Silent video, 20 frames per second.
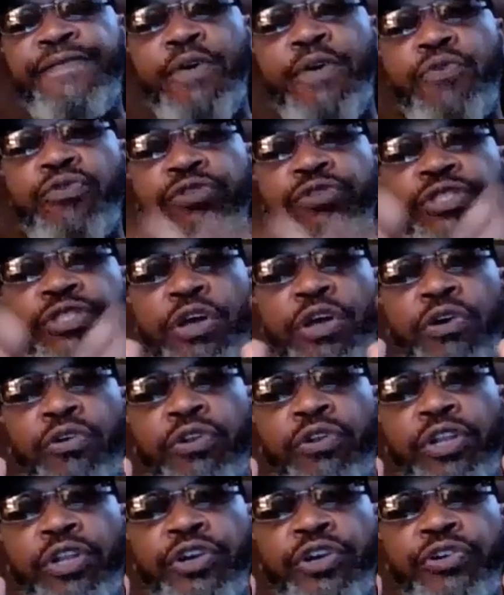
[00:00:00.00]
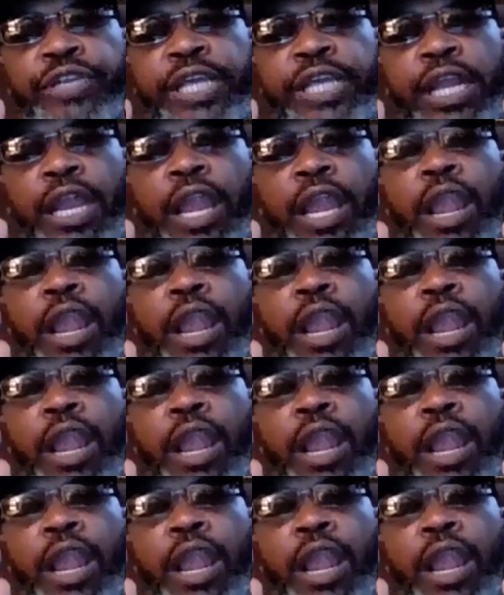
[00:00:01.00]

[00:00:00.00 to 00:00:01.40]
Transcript: focused on learning the